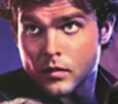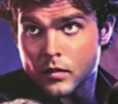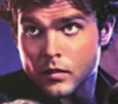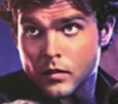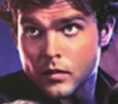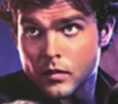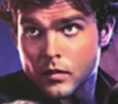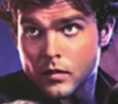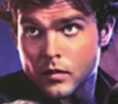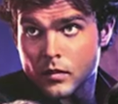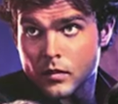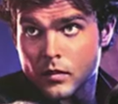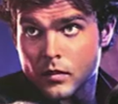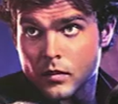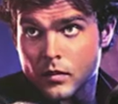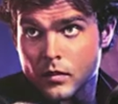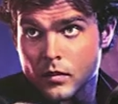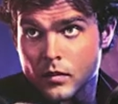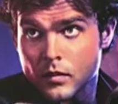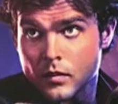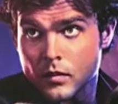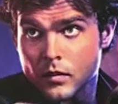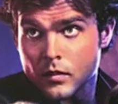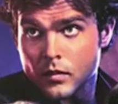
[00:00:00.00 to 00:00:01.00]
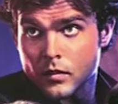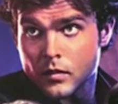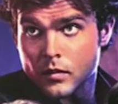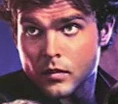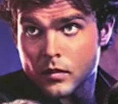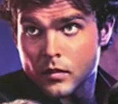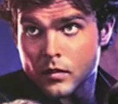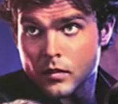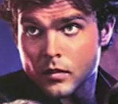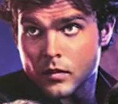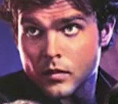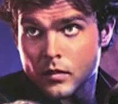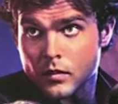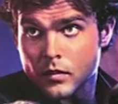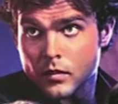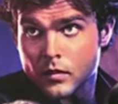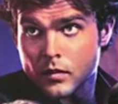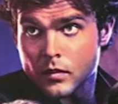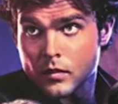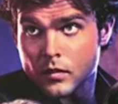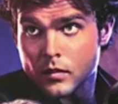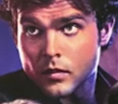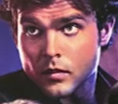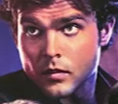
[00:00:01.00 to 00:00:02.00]

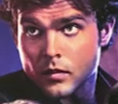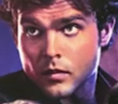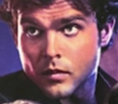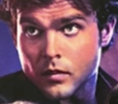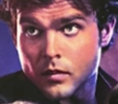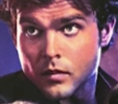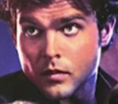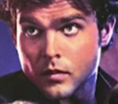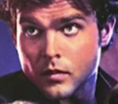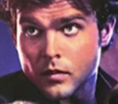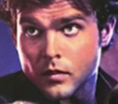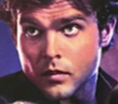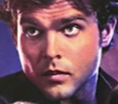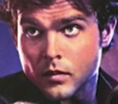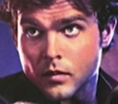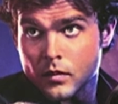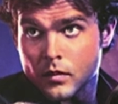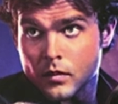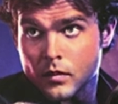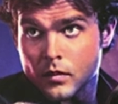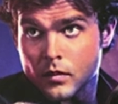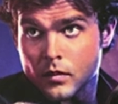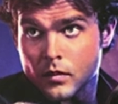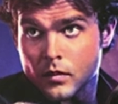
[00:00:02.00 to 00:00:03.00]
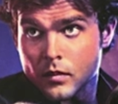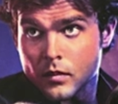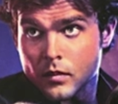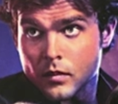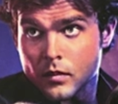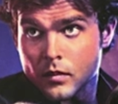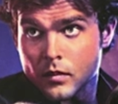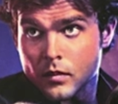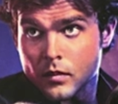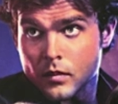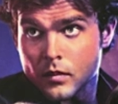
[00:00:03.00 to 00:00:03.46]
This person isn't speaking.